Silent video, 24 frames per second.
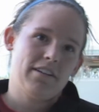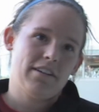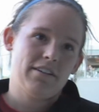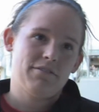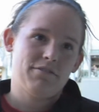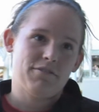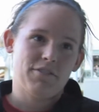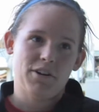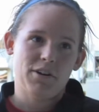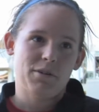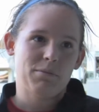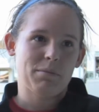
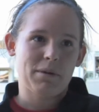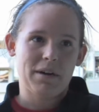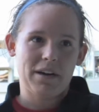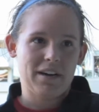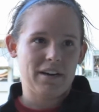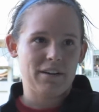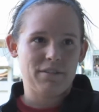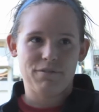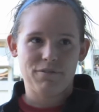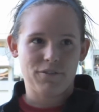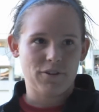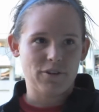Everything
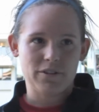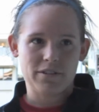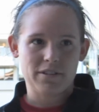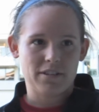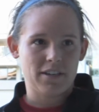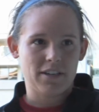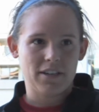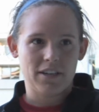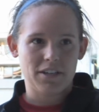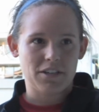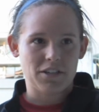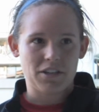from my
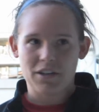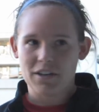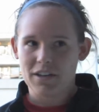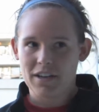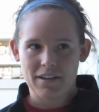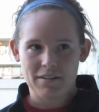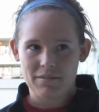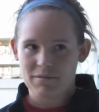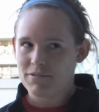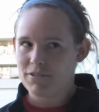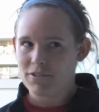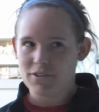first
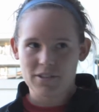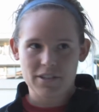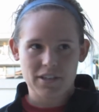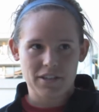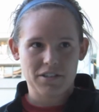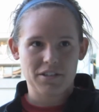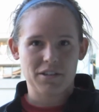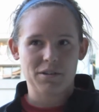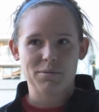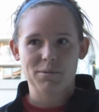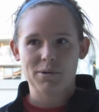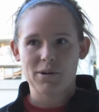touch. I'll get
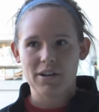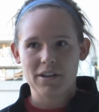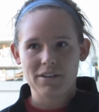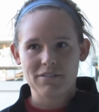first